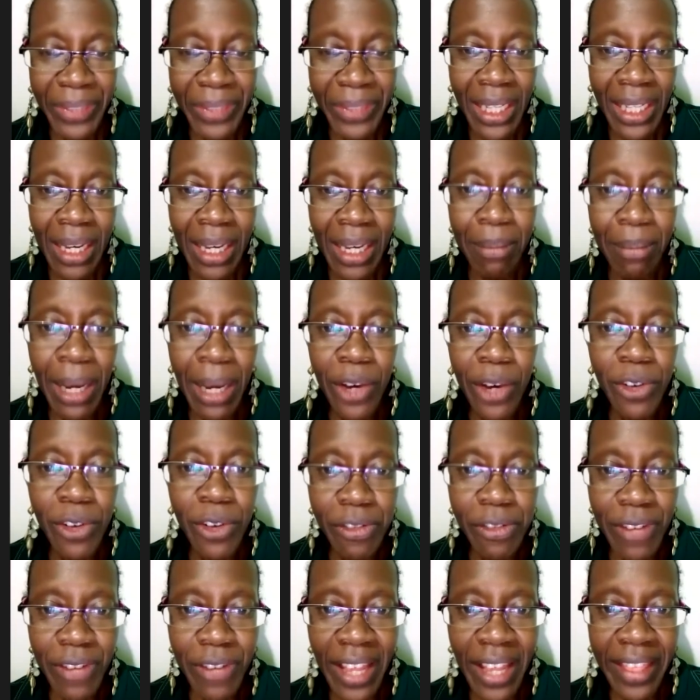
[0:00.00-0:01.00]
My own
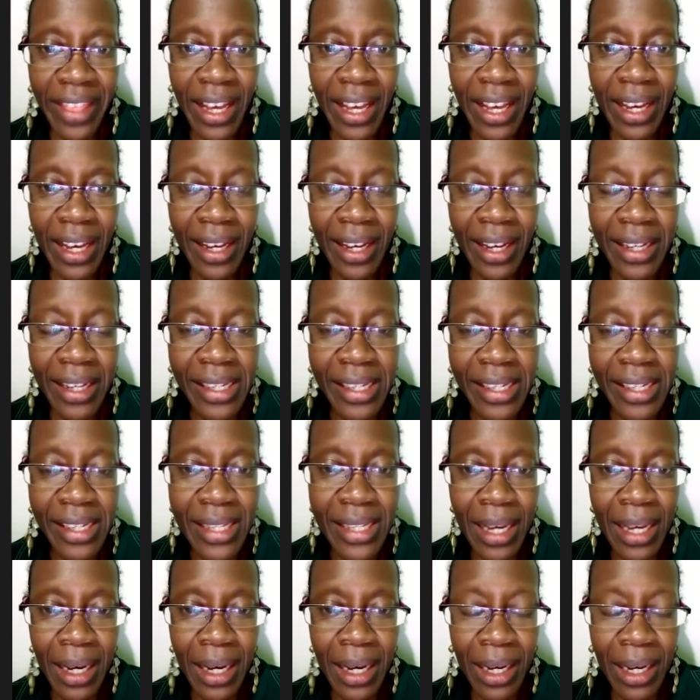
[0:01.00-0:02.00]
father is
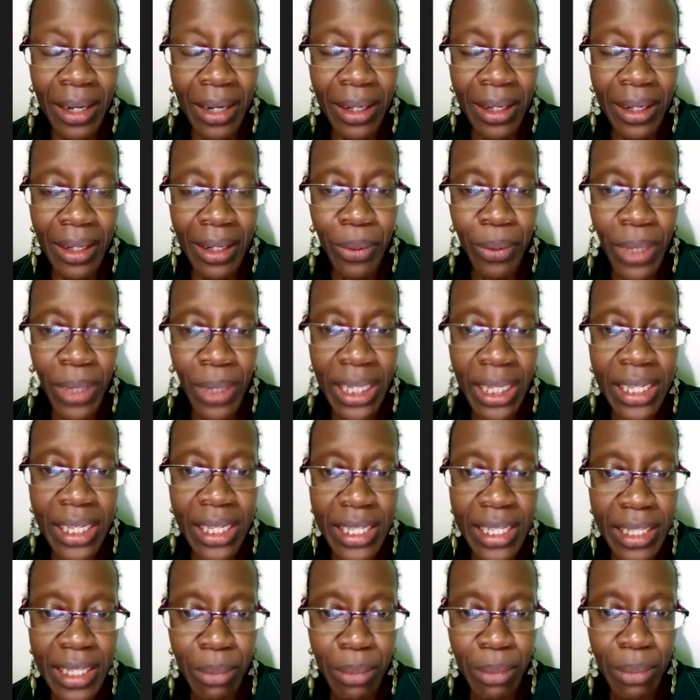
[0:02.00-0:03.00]
a walking
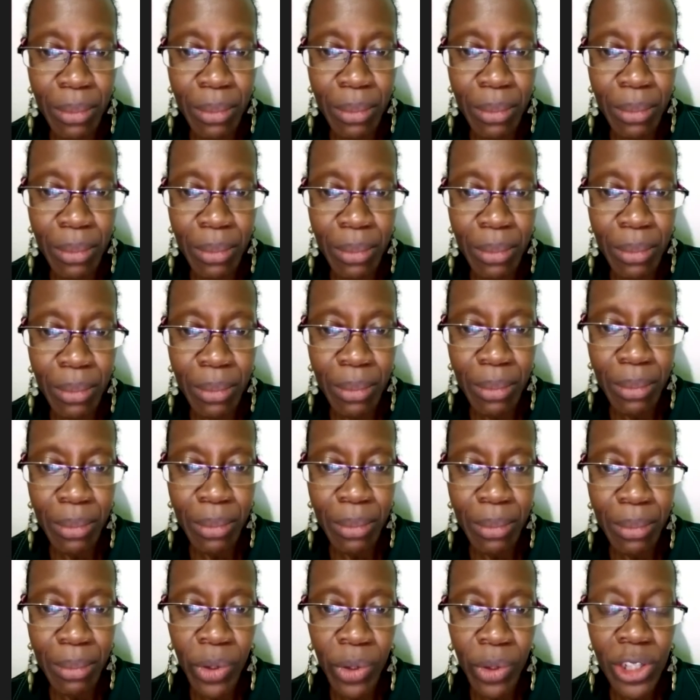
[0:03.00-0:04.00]
testimonial to
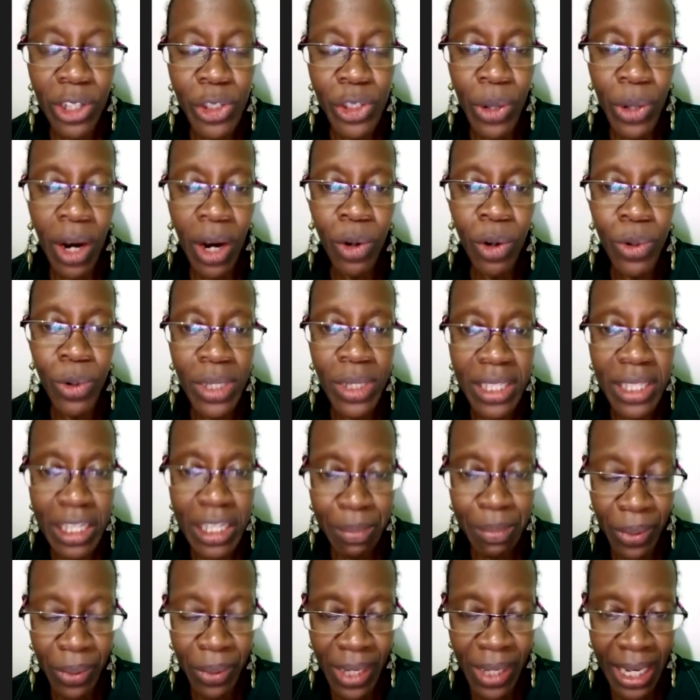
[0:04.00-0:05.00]
how good these
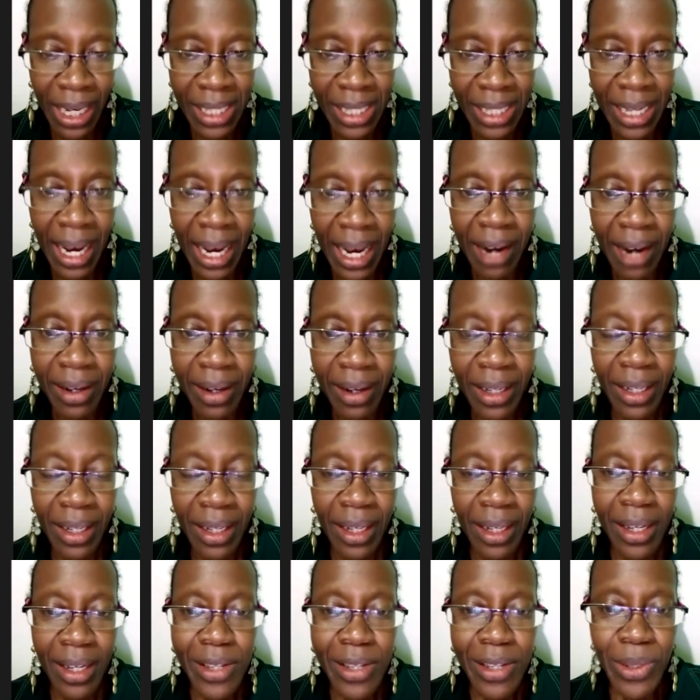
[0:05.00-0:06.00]
products are.
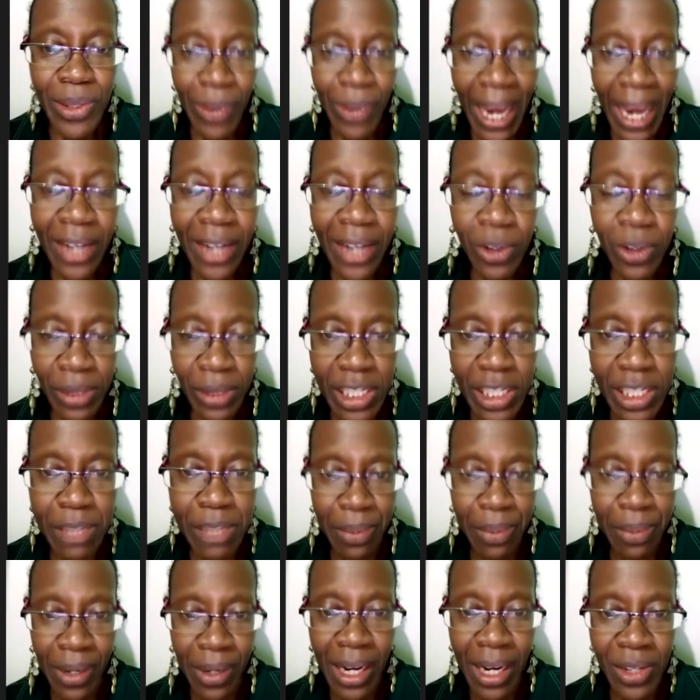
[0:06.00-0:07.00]
So I know these
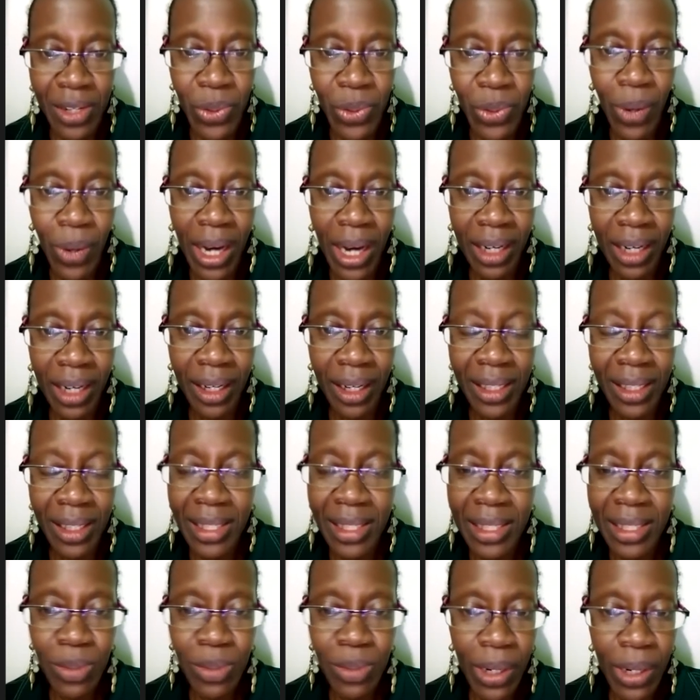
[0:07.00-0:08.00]
products work.
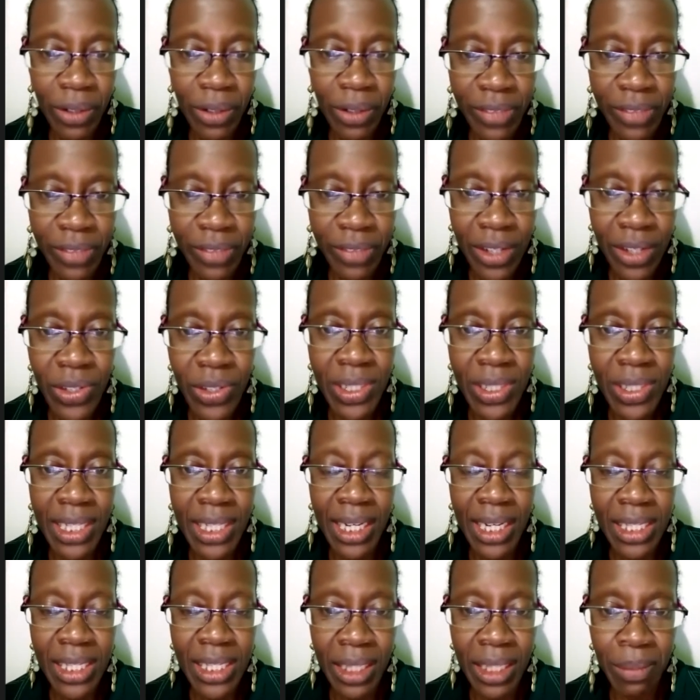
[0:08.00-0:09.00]
It's one of the reasons that
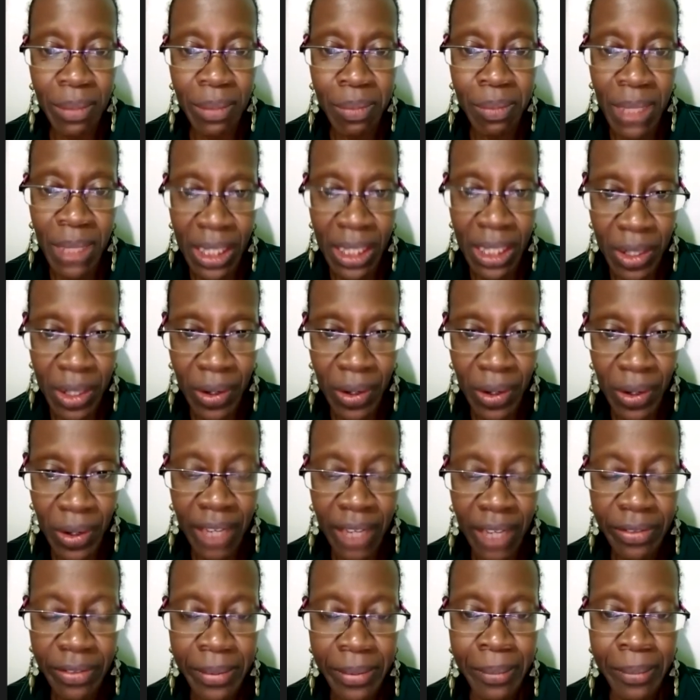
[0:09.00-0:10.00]
has kept me in your
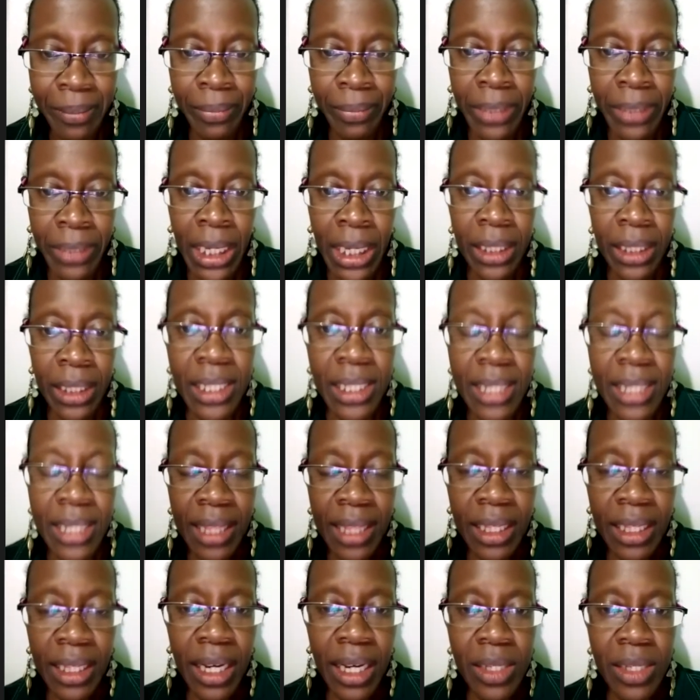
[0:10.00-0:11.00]
life. There's
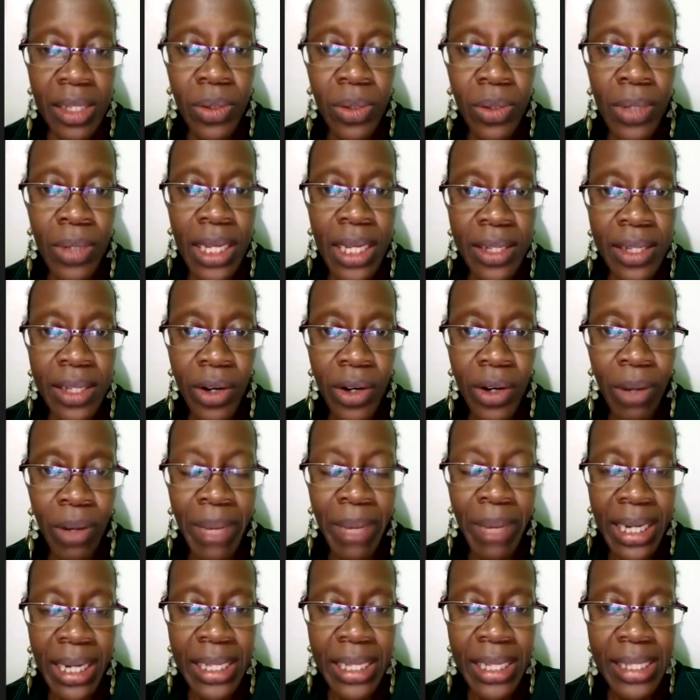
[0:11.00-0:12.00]
nothing as good as
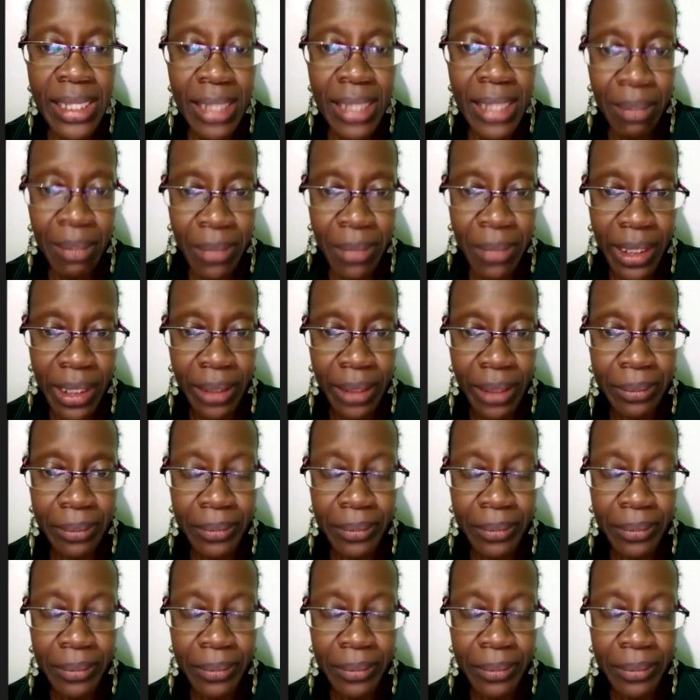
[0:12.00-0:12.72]
recommending something